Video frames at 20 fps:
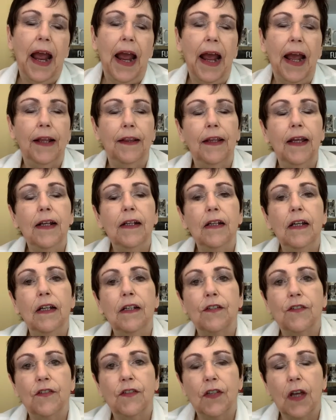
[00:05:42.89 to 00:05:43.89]
And then
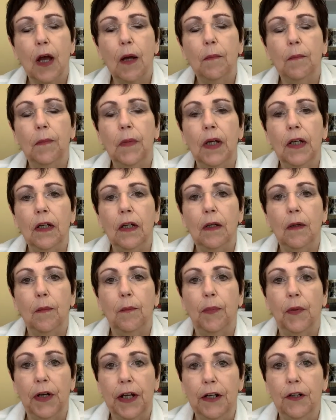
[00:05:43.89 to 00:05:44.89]
some
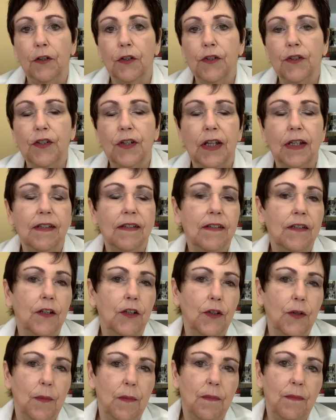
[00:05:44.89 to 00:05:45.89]
breeders
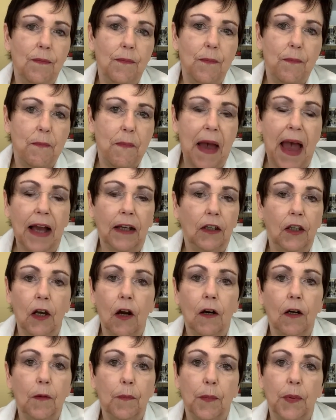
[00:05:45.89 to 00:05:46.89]
considered
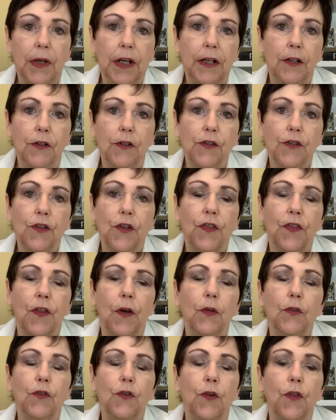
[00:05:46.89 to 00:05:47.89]
backyard breeders,
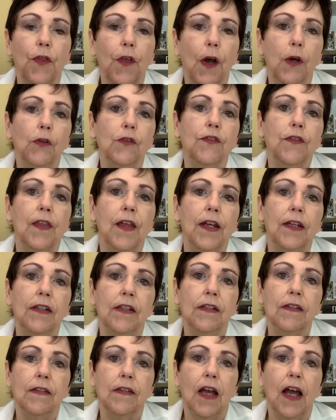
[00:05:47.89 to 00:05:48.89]
those are those that
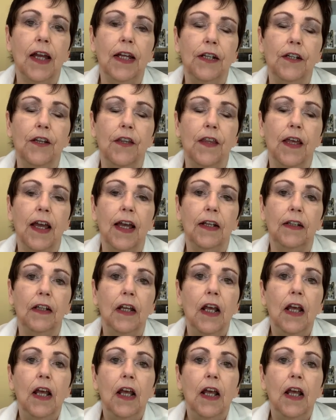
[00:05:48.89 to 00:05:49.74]
decide that